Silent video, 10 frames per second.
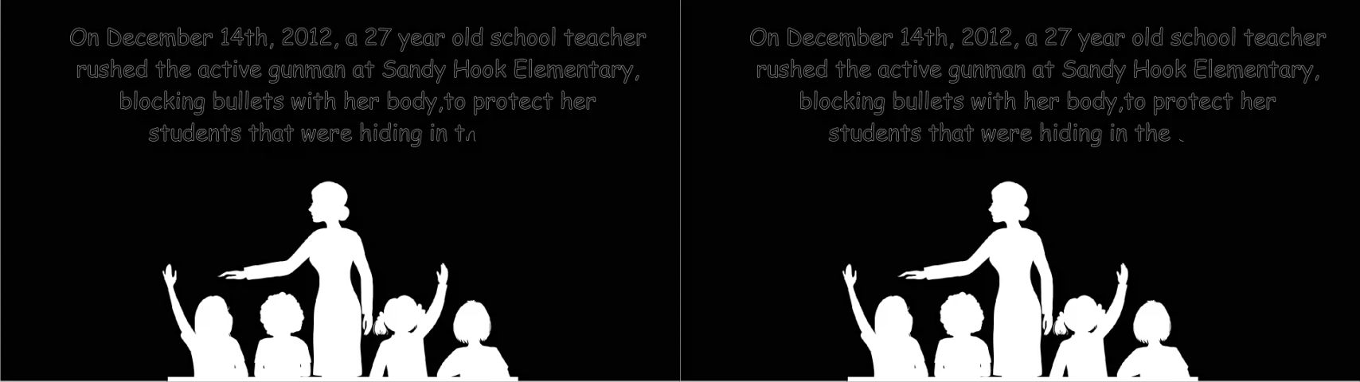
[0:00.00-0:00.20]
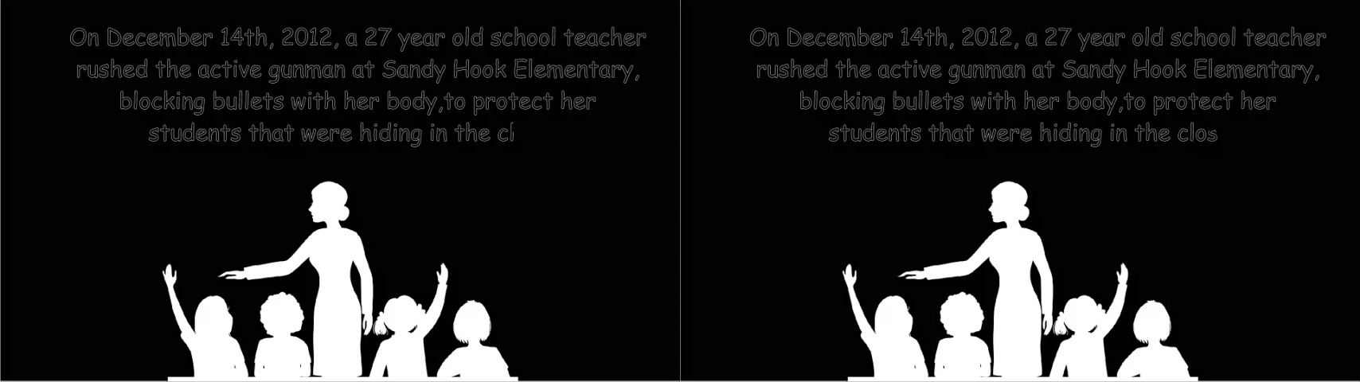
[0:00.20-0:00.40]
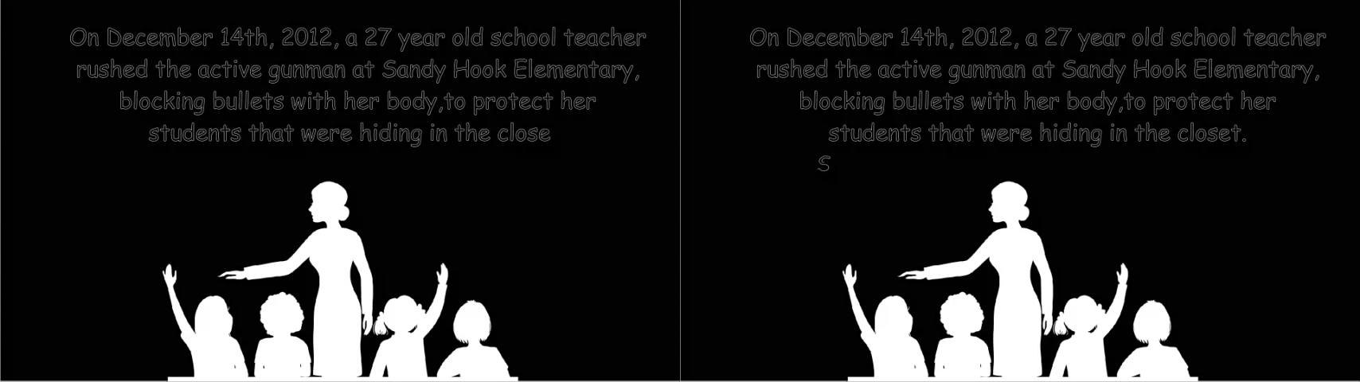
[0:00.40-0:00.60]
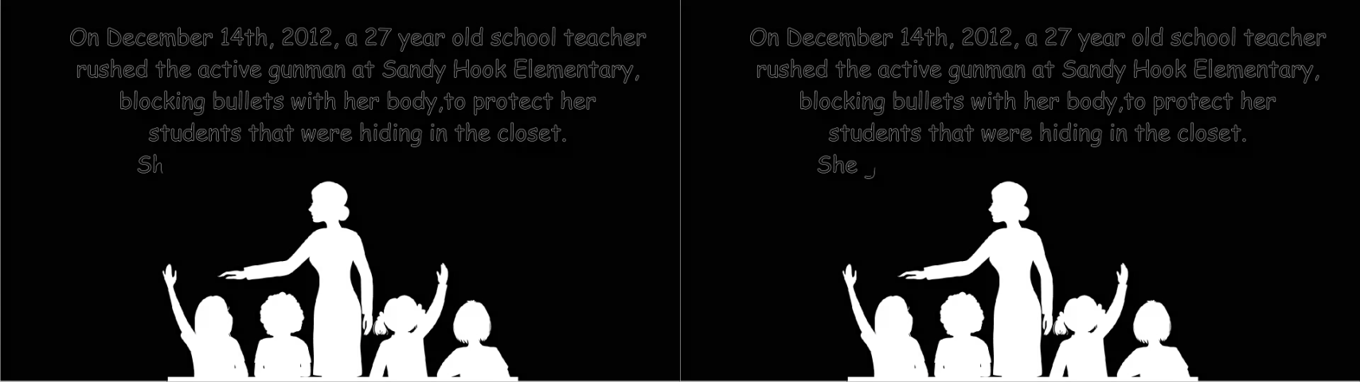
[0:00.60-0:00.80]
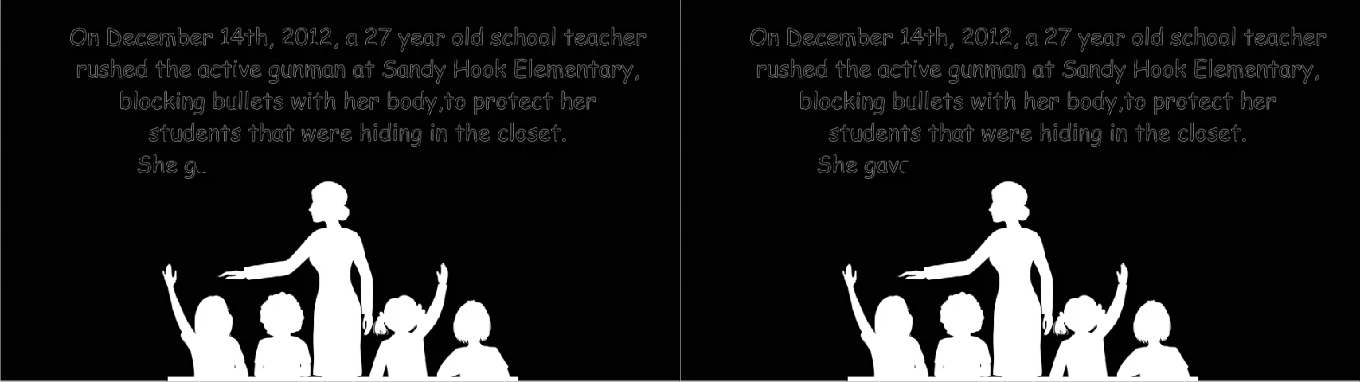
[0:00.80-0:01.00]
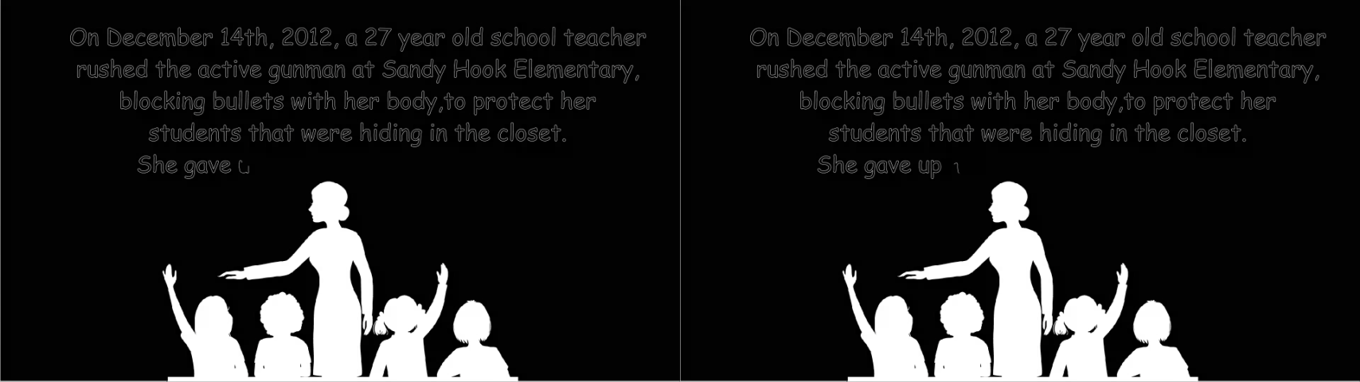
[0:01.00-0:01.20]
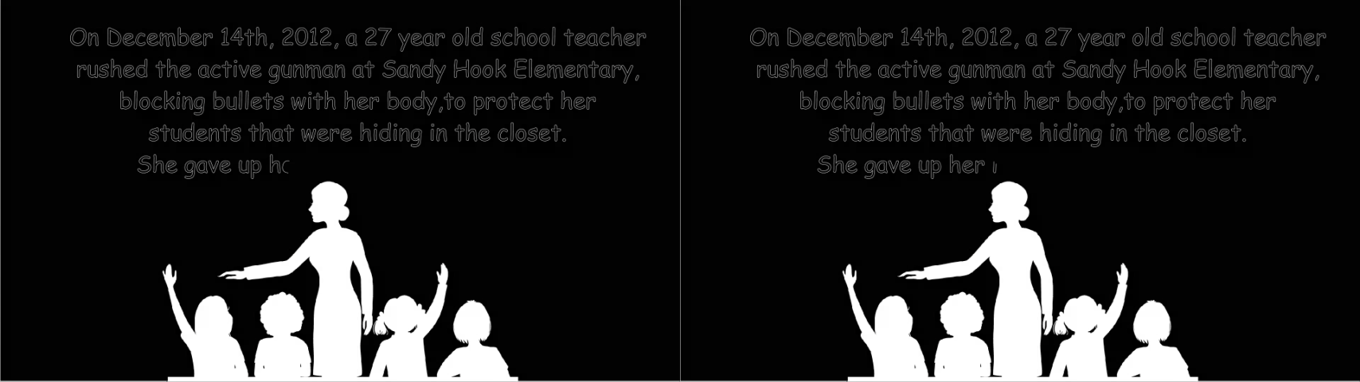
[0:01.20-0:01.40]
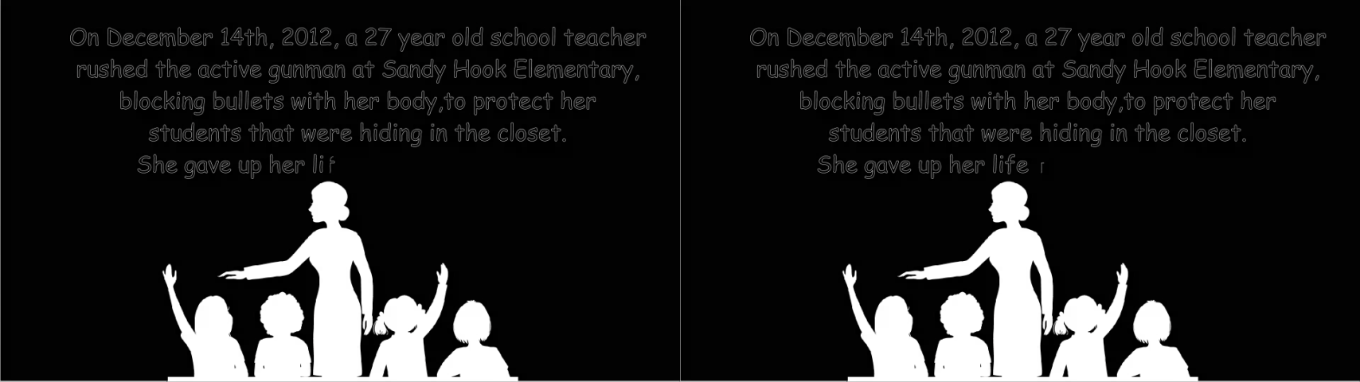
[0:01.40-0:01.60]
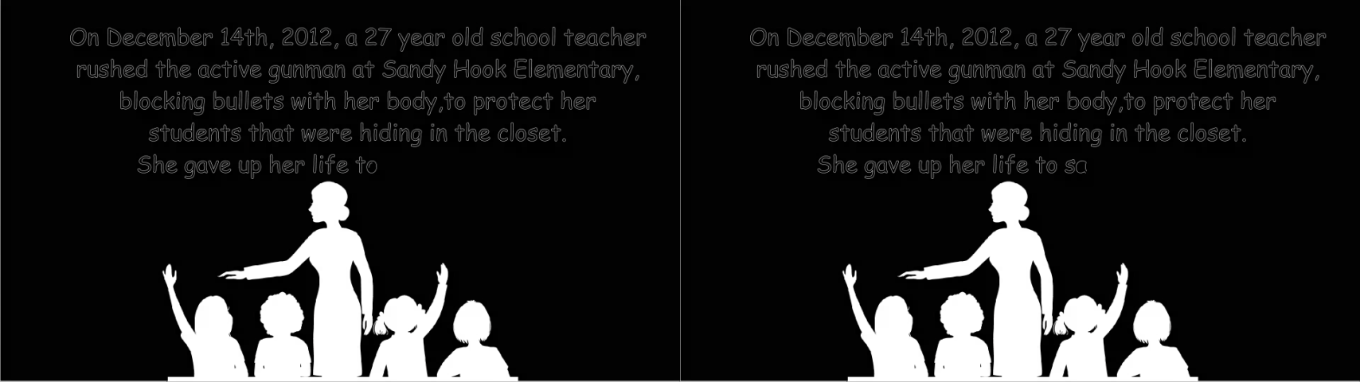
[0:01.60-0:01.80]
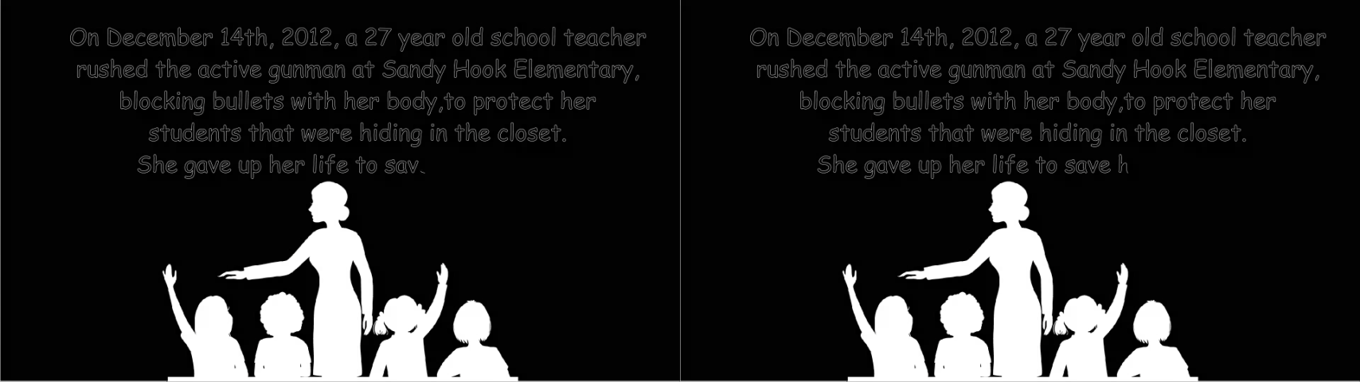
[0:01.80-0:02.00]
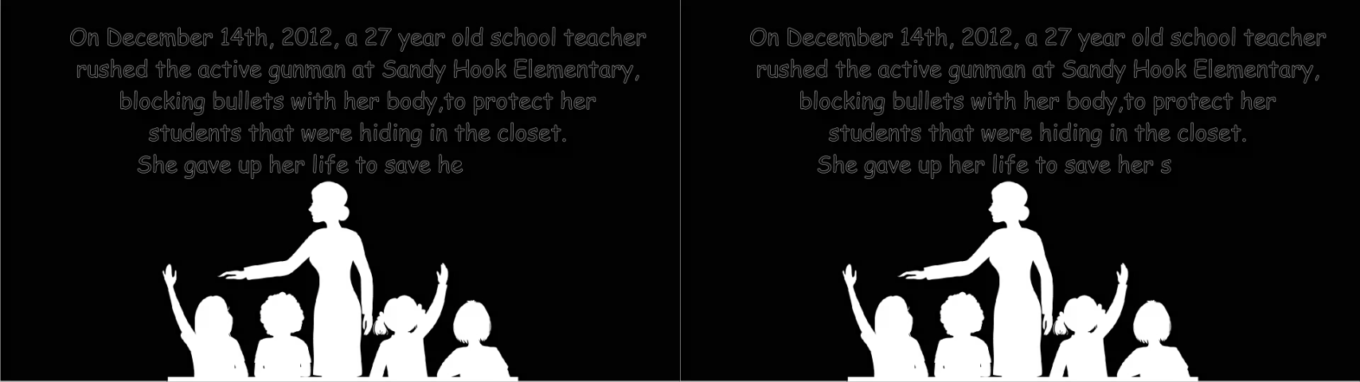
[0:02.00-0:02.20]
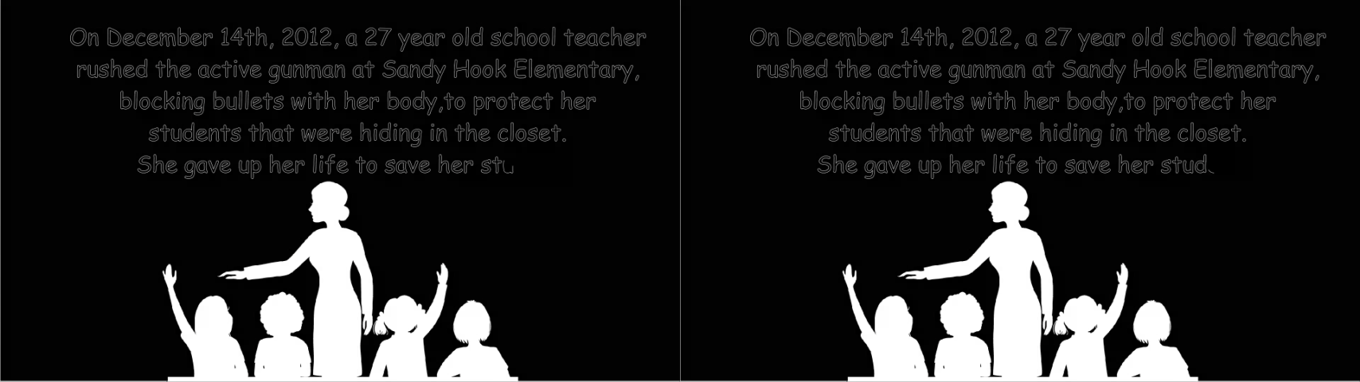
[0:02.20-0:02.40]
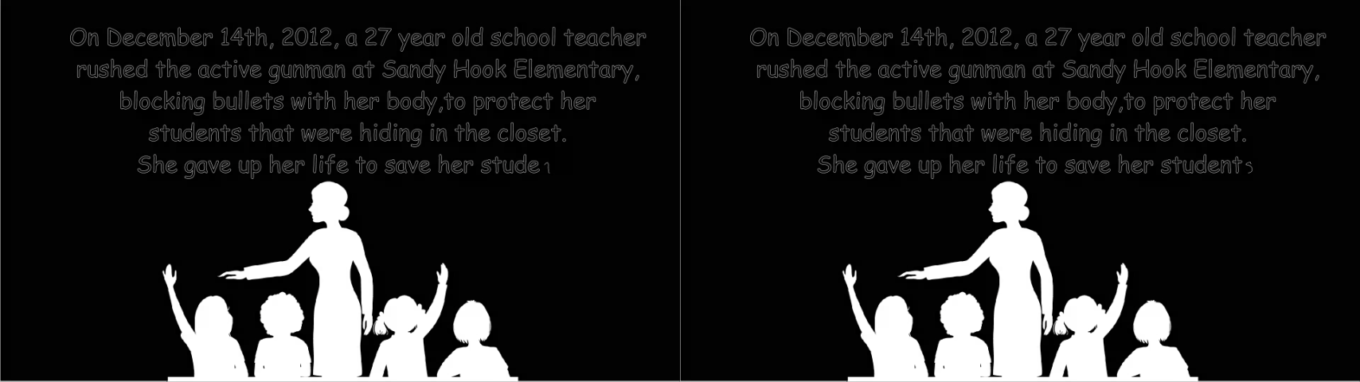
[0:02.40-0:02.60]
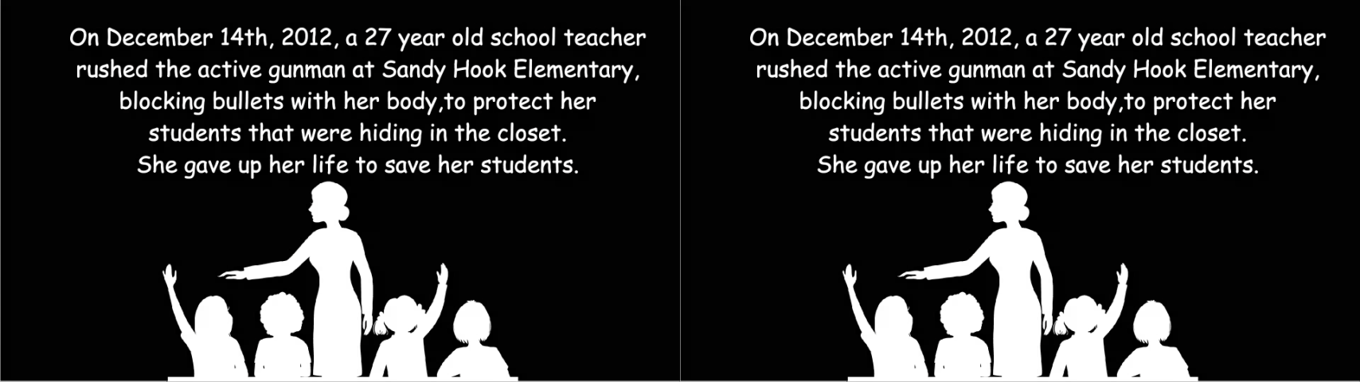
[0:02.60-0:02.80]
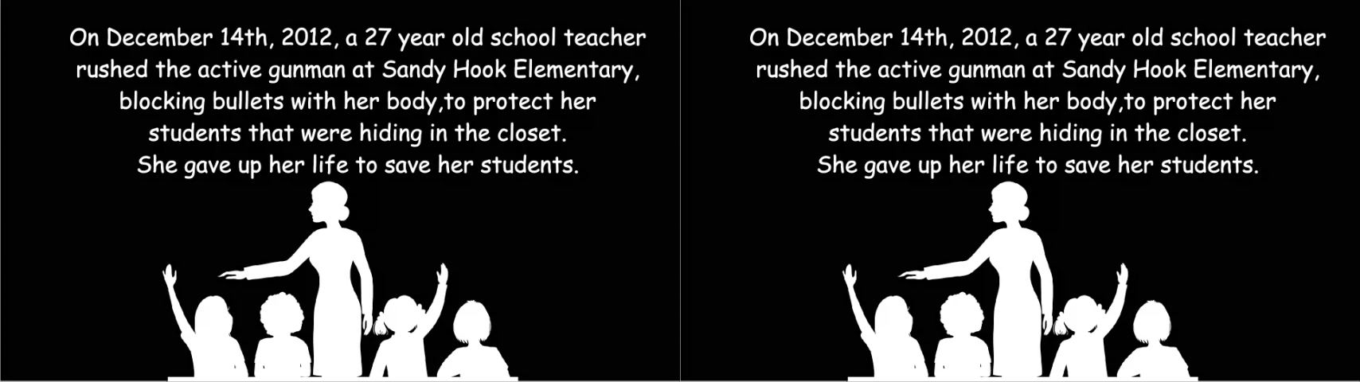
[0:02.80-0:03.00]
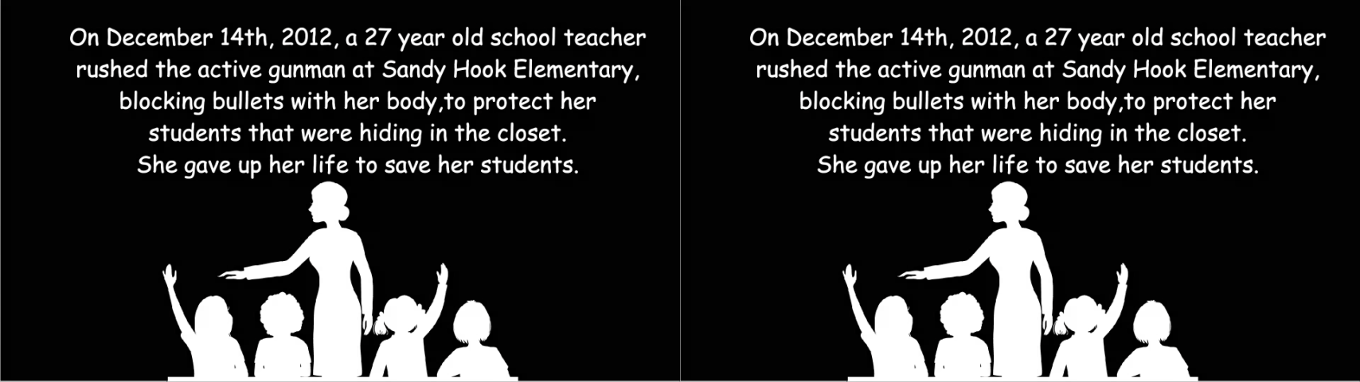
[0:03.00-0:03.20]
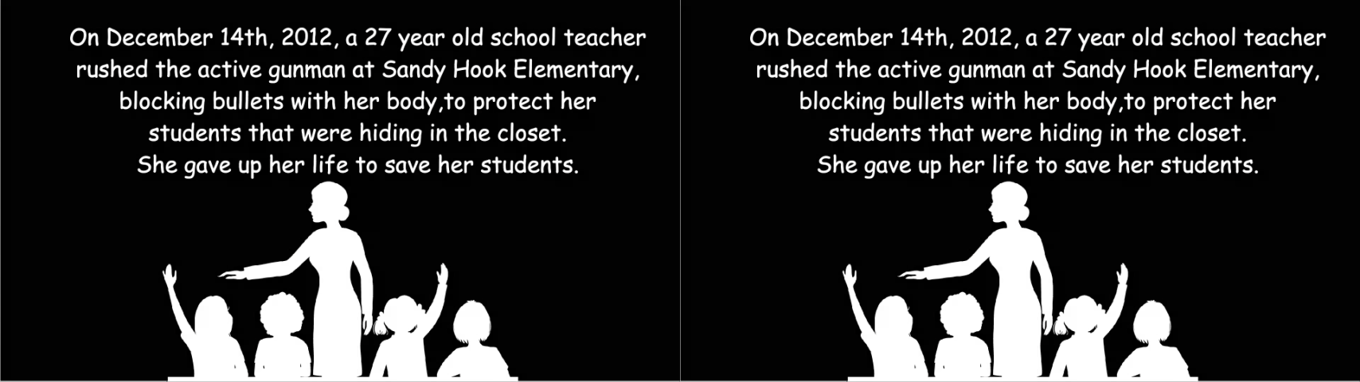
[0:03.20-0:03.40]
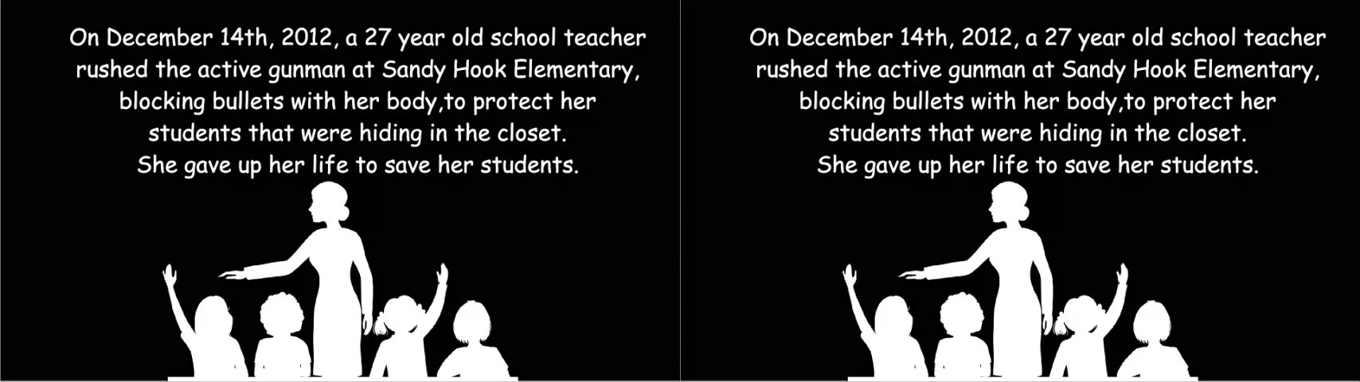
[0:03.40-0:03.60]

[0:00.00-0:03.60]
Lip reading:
[unreadable: no face in view]